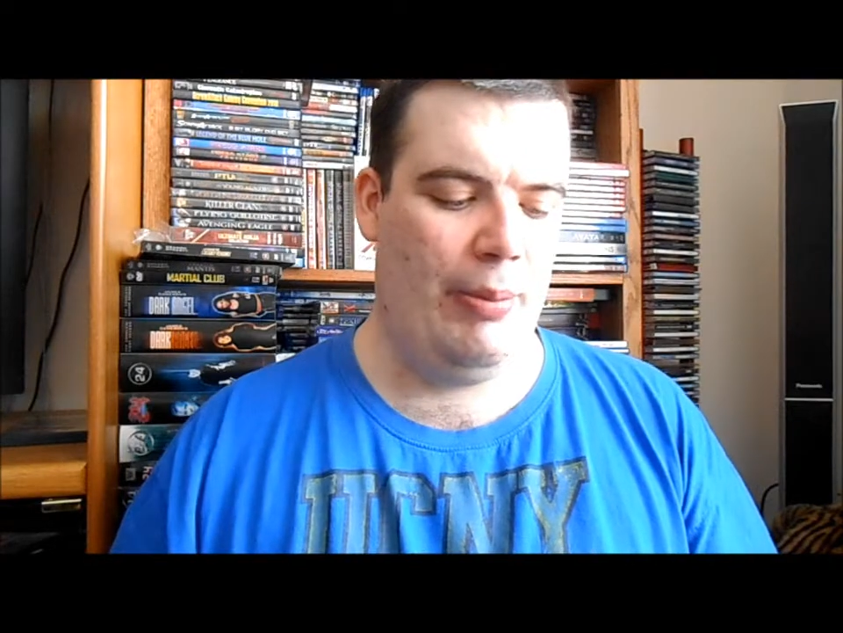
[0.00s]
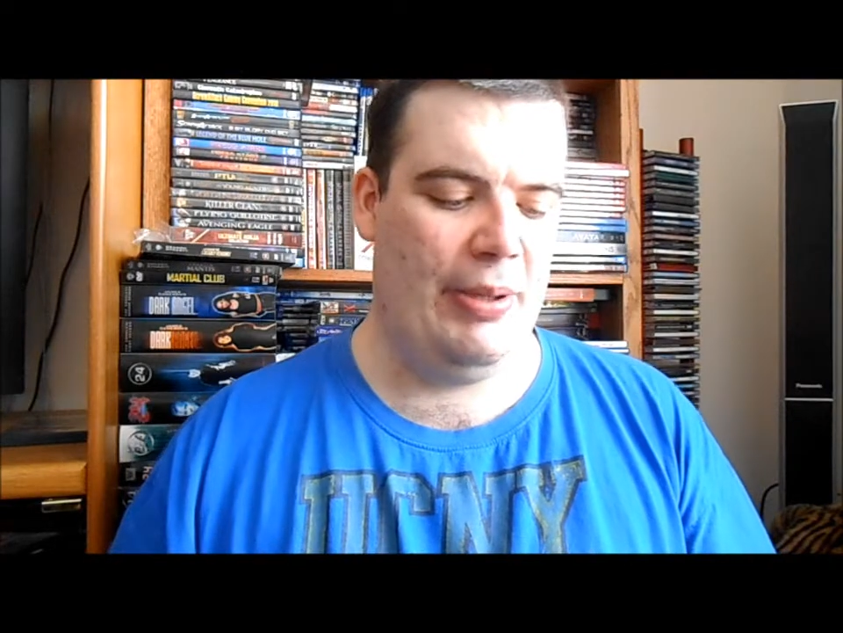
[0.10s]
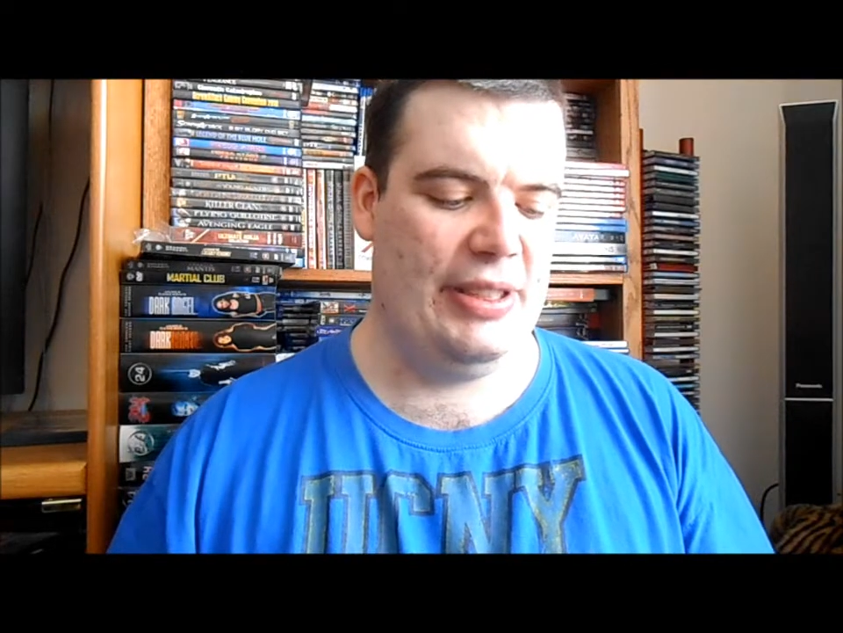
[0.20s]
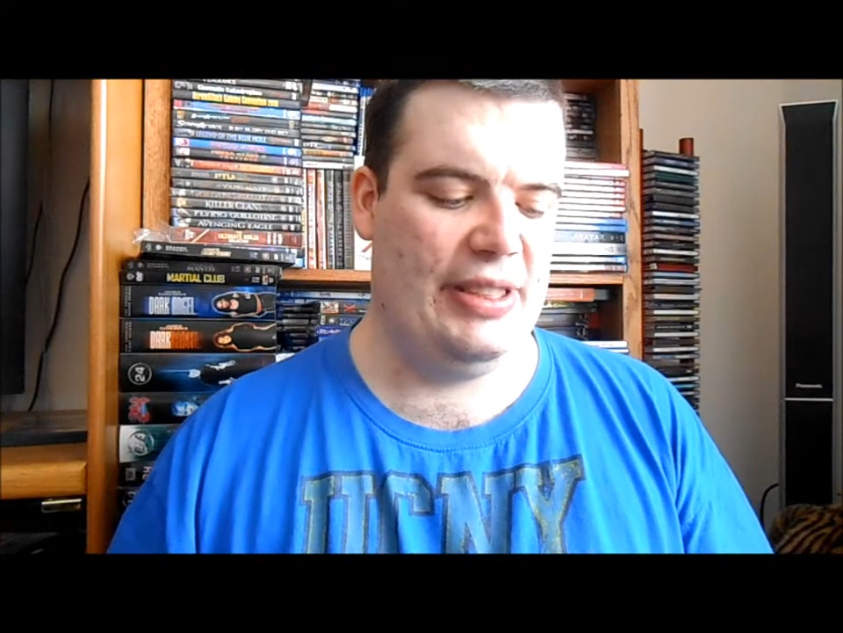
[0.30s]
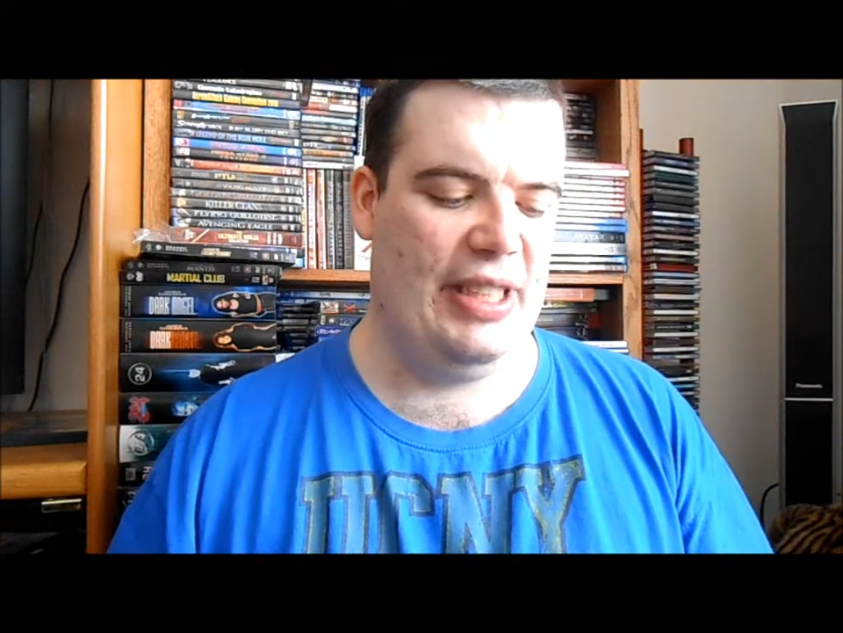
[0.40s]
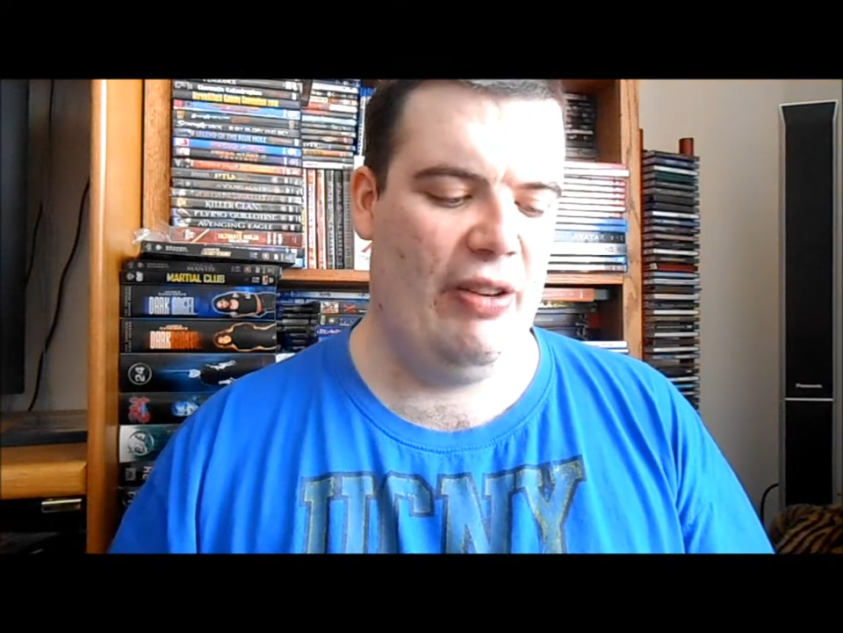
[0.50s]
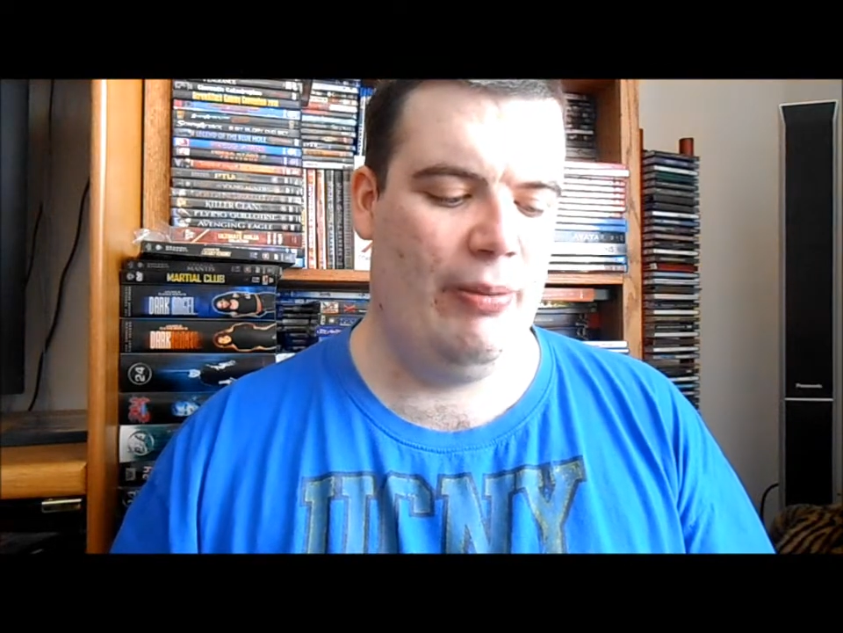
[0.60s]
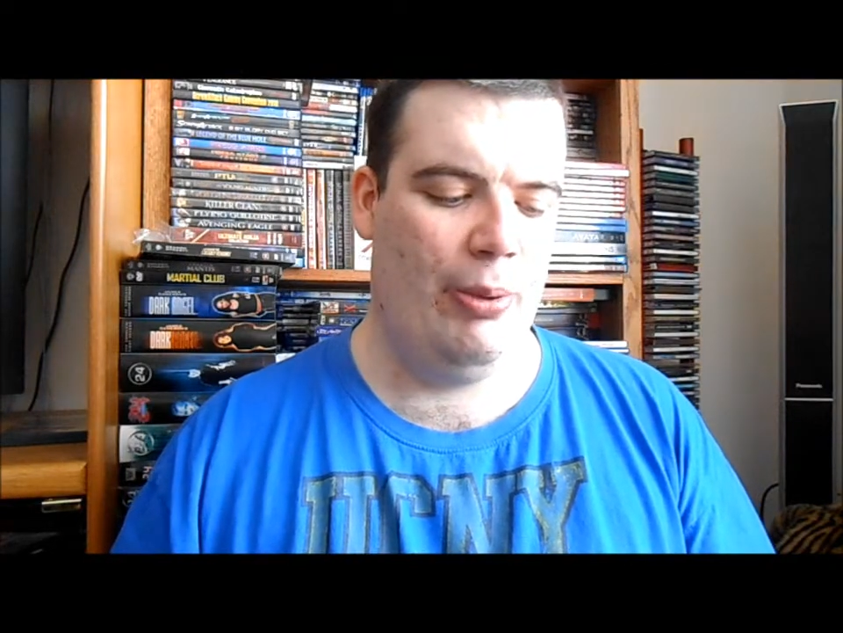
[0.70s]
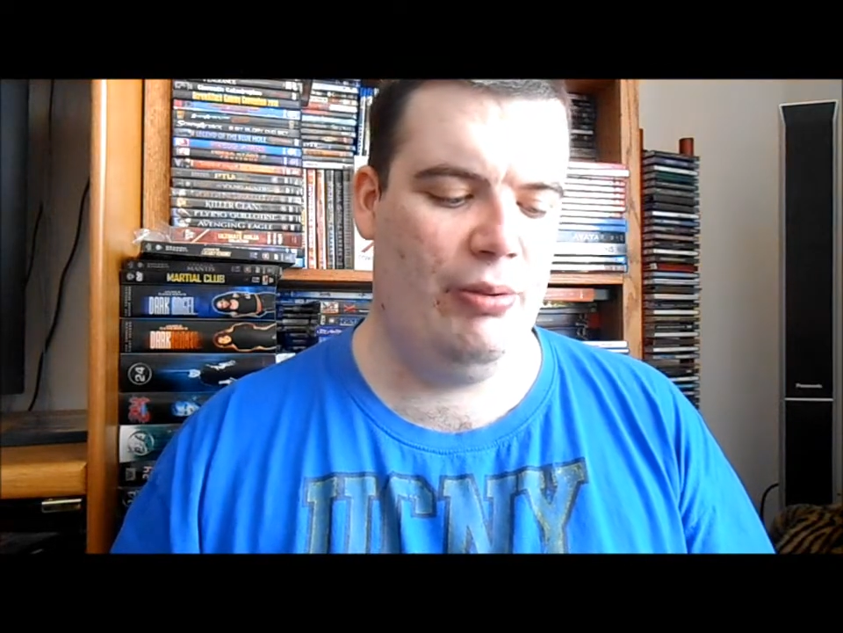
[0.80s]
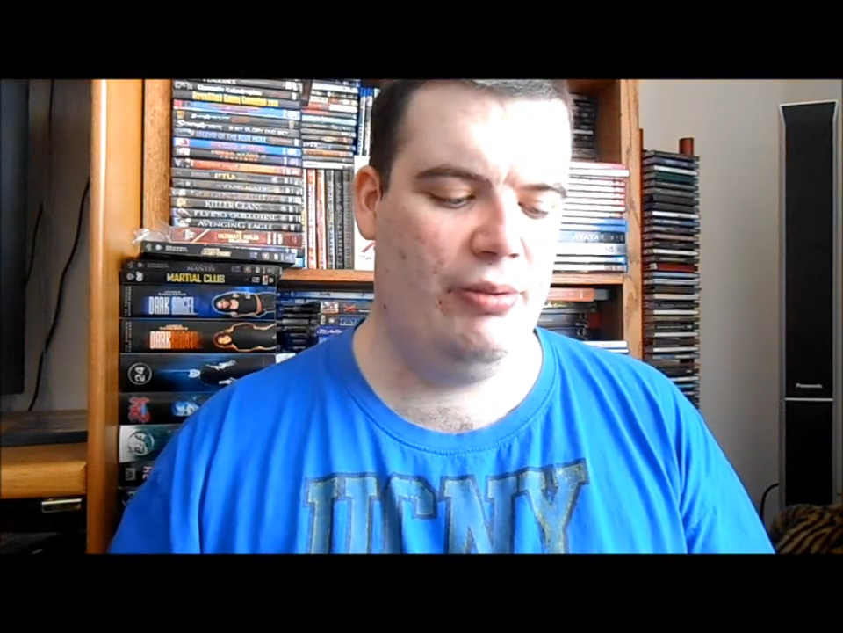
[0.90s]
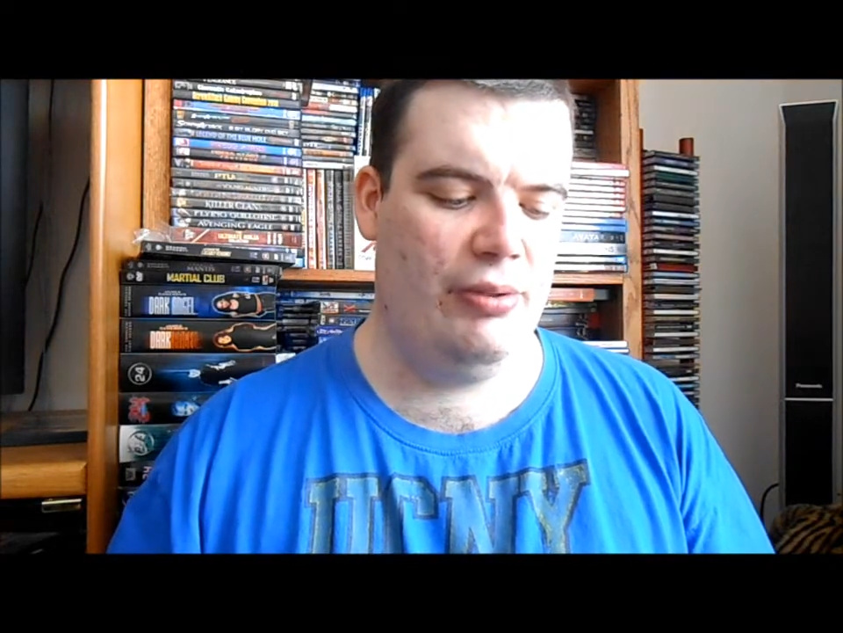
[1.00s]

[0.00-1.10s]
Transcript: means it's terrible,